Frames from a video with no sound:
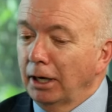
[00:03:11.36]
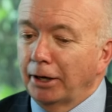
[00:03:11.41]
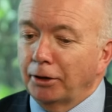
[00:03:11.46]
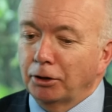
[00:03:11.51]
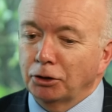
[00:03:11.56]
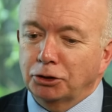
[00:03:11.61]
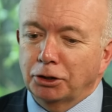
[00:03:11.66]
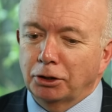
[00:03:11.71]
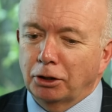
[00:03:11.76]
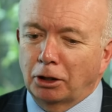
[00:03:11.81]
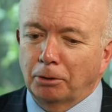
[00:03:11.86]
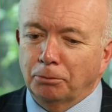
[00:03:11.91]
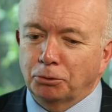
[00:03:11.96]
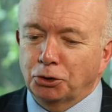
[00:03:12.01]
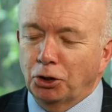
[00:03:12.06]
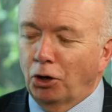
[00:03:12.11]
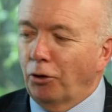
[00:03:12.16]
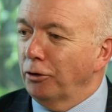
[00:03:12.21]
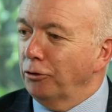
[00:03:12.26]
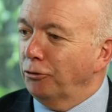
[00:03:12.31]
And I said, look, I'm
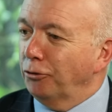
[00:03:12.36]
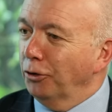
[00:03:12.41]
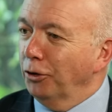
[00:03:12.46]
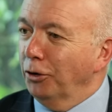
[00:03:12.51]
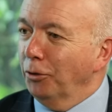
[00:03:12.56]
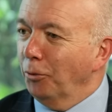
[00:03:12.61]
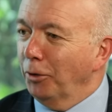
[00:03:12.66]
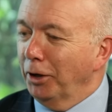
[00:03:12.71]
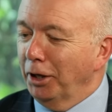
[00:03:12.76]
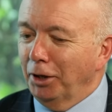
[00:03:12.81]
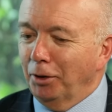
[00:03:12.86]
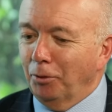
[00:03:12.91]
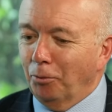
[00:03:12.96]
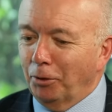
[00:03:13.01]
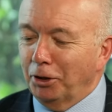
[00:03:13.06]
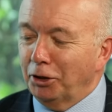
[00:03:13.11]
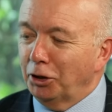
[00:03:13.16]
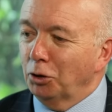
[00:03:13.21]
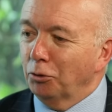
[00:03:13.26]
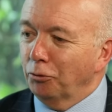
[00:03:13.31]
sorry, sir, we
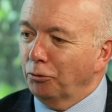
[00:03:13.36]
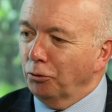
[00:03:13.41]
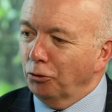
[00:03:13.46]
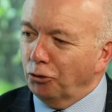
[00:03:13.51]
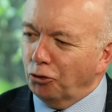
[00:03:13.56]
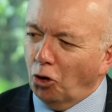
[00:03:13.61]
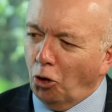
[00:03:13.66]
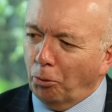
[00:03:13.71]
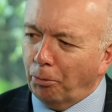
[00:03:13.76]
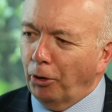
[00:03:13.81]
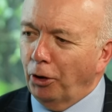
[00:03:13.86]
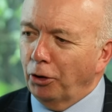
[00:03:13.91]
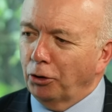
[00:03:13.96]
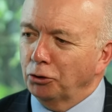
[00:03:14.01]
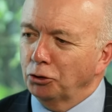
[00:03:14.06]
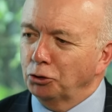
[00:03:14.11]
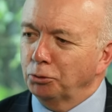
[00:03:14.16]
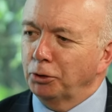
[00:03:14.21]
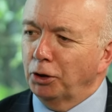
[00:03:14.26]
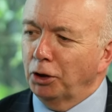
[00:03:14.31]
deal through
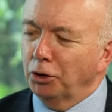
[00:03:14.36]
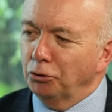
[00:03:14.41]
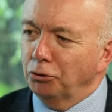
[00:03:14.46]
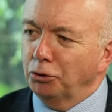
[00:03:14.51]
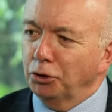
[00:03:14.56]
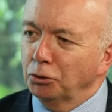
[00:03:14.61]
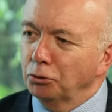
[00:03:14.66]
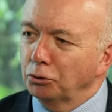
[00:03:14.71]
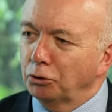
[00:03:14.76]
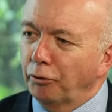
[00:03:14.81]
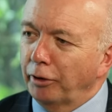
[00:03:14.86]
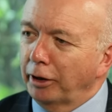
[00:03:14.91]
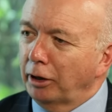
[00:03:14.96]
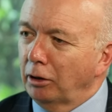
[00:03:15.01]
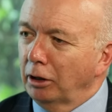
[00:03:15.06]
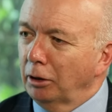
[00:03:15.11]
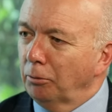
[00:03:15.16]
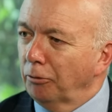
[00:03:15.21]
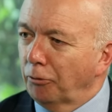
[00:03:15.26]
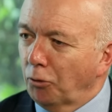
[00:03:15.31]
stockbrokers. We don't deal
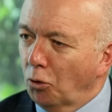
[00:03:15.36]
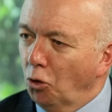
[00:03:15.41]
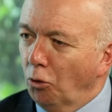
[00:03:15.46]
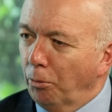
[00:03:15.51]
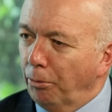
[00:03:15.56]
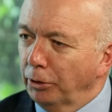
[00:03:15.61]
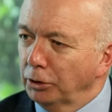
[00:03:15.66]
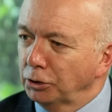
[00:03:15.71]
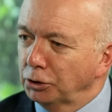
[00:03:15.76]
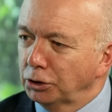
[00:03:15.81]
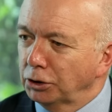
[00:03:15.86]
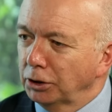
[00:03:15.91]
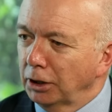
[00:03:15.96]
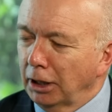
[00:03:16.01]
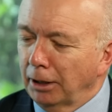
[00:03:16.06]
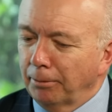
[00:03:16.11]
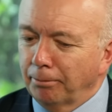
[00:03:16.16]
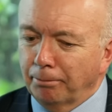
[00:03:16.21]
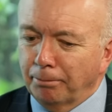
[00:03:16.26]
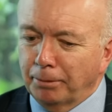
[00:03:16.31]
directly with corporates.
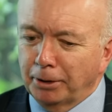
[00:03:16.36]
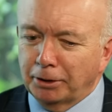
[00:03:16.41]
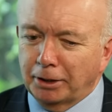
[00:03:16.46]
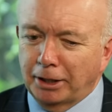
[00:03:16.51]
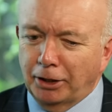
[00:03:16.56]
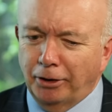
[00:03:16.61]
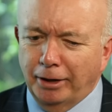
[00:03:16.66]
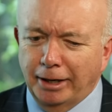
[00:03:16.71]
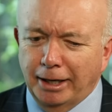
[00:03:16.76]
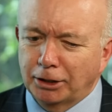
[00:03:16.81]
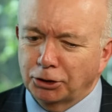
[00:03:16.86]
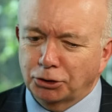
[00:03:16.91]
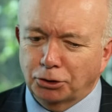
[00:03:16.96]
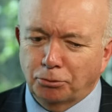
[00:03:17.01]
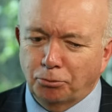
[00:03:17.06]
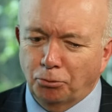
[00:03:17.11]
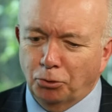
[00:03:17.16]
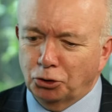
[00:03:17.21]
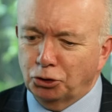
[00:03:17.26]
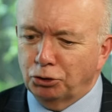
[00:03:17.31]
But can I ask,
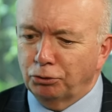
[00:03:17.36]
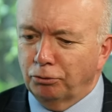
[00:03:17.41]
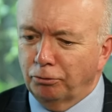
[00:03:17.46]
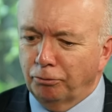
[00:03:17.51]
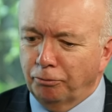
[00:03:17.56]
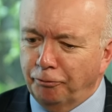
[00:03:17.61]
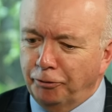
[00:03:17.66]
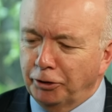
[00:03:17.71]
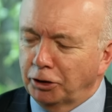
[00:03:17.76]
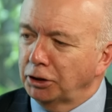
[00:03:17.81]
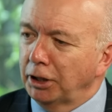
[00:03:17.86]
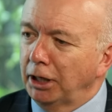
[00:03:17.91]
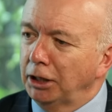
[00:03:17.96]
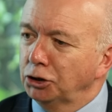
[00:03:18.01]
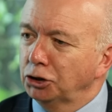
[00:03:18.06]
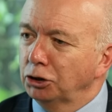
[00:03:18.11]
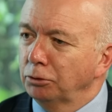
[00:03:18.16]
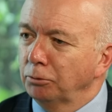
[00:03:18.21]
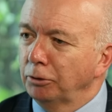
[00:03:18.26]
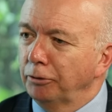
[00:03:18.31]
what's your
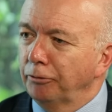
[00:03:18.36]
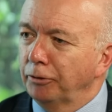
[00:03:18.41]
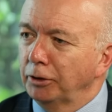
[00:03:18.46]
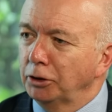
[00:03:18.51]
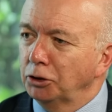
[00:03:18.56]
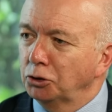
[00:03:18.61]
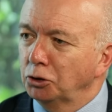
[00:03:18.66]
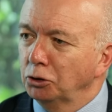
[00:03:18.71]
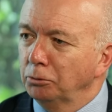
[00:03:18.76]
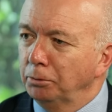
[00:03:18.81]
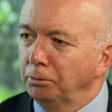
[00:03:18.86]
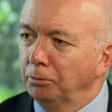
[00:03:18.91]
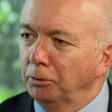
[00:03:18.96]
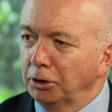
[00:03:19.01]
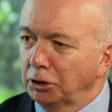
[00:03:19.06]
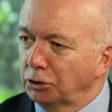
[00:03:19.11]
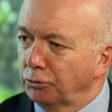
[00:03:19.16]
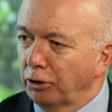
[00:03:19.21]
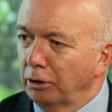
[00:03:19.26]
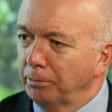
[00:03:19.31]
fixation with
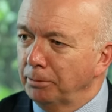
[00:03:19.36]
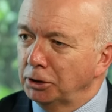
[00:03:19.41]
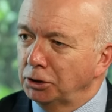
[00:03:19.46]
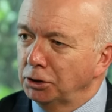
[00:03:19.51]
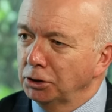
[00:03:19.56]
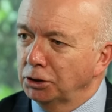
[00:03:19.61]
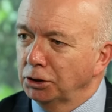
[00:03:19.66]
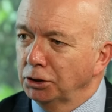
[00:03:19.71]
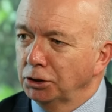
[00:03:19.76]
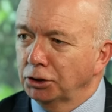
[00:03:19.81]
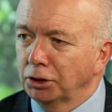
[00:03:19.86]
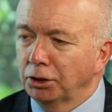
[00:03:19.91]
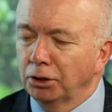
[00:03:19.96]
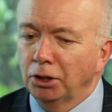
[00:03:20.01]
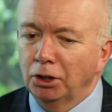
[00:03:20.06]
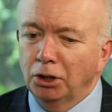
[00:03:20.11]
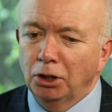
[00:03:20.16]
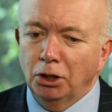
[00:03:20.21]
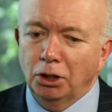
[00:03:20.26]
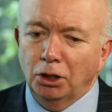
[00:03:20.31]
these three businesses and
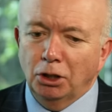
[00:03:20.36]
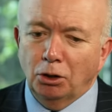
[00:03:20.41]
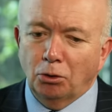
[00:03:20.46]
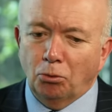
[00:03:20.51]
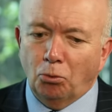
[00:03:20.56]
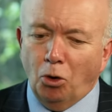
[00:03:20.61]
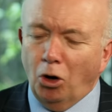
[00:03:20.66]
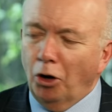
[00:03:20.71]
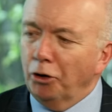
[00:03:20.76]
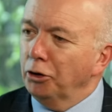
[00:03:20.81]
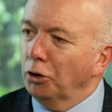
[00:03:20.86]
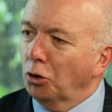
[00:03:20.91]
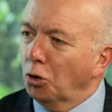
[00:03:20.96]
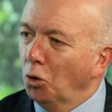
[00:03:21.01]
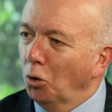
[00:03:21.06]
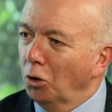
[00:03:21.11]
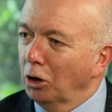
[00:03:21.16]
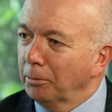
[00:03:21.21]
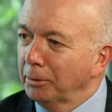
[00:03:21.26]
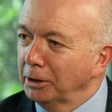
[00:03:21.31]
why are you
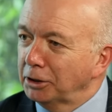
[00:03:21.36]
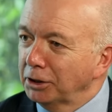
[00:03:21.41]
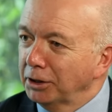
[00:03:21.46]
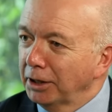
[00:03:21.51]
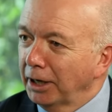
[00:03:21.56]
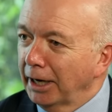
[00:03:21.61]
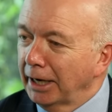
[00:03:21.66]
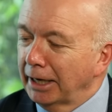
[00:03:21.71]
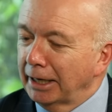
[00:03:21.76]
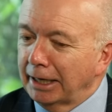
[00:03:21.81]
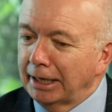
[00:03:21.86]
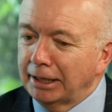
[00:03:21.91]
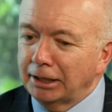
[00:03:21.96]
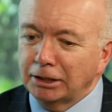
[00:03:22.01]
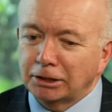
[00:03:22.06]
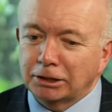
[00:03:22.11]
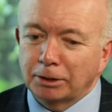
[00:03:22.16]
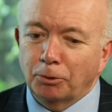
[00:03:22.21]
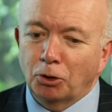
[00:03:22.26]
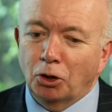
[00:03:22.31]
calling me today? And
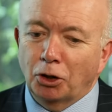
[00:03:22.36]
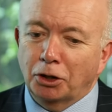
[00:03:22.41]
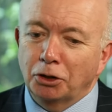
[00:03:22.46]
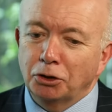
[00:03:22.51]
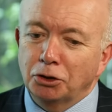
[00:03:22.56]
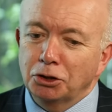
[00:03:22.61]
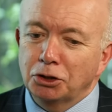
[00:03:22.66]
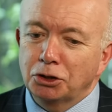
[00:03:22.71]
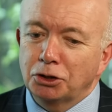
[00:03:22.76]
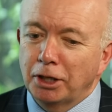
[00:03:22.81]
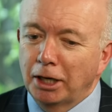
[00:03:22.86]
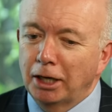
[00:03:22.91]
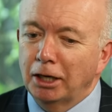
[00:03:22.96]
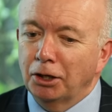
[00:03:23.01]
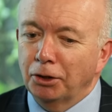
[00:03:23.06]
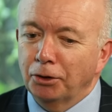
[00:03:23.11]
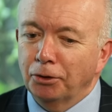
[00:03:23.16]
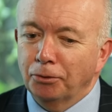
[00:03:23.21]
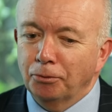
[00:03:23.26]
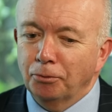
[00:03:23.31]
he said, well, I can just tell
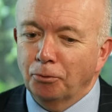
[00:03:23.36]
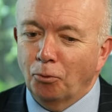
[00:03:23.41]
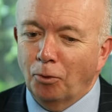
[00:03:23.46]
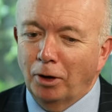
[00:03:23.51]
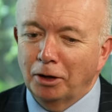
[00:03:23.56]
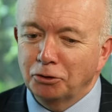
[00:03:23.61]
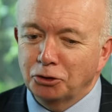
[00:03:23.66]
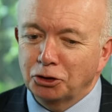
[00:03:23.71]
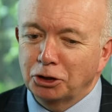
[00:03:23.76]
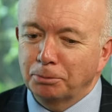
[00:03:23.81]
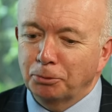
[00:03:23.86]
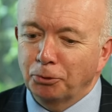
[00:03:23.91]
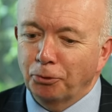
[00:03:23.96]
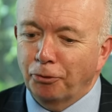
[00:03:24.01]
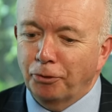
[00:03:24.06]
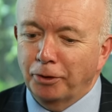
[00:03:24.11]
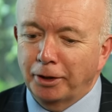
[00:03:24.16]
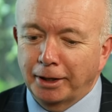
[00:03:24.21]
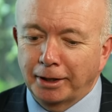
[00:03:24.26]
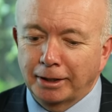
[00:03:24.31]
you one simple
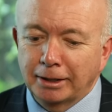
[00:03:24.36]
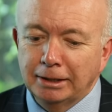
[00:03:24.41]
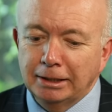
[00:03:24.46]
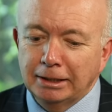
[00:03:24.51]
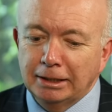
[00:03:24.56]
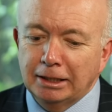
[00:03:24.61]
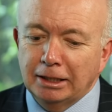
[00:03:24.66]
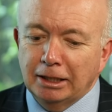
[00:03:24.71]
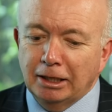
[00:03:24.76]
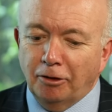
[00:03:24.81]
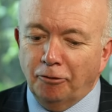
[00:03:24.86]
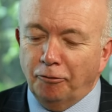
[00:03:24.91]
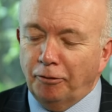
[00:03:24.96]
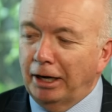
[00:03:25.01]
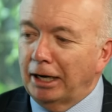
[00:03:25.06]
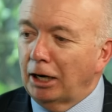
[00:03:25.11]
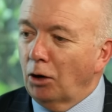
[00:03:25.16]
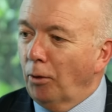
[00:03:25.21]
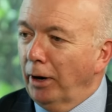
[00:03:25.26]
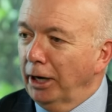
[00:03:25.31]
thing.
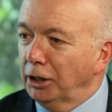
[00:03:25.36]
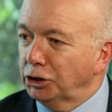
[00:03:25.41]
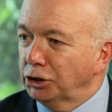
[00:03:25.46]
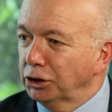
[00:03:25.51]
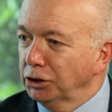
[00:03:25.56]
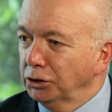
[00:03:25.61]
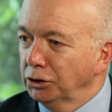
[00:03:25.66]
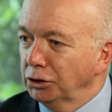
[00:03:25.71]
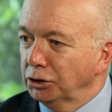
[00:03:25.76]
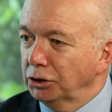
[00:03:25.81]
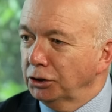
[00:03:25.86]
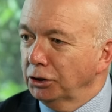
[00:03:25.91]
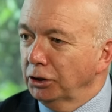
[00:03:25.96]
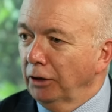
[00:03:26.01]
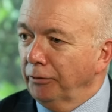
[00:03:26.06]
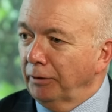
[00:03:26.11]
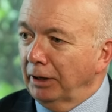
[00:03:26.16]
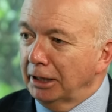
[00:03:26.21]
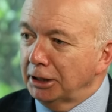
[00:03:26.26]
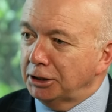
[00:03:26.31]
Valuations
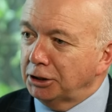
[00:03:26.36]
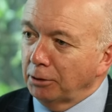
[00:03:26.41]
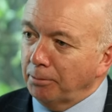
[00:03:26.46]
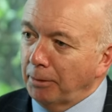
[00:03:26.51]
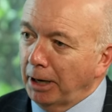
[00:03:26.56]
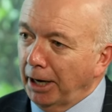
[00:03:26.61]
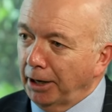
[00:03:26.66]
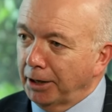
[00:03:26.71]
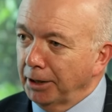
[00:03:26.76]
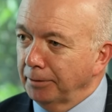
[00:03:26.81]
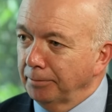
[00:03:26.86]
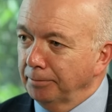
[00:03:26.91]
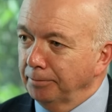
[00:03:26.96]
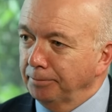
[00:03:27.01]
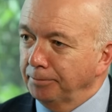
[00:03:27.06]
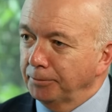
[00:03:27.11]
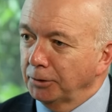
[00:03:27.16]
in the listed market